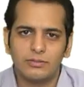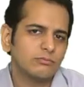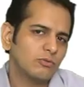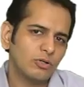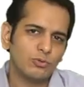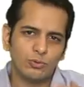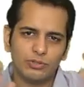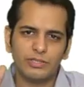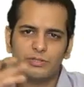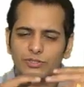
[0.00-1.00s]
or a
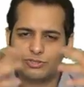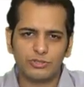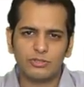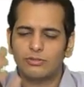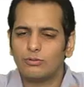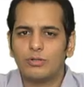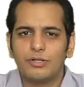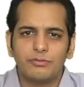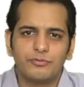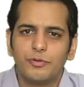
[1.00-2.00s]
kurti or a shirt or
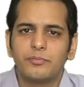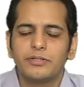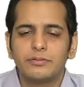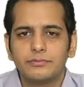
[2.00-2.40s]
whatever from it.